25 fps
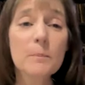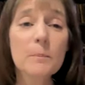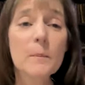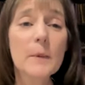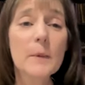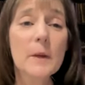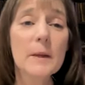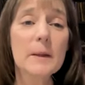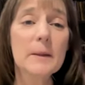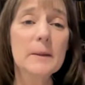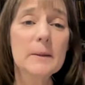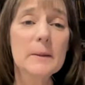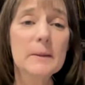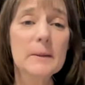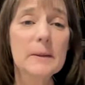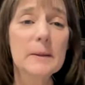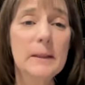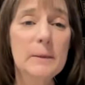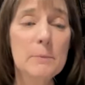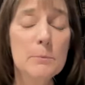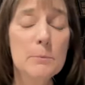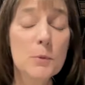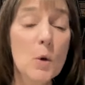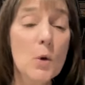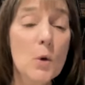And
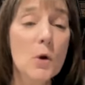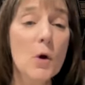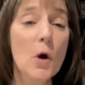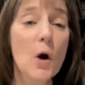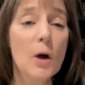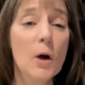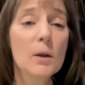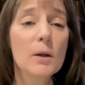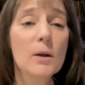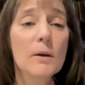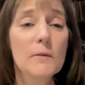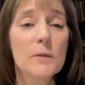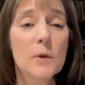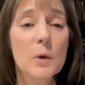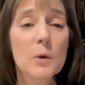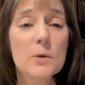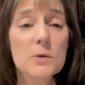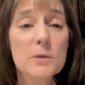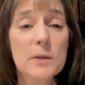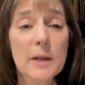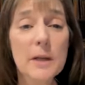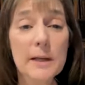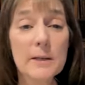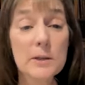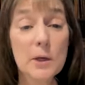he broke all of those
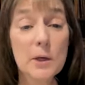things.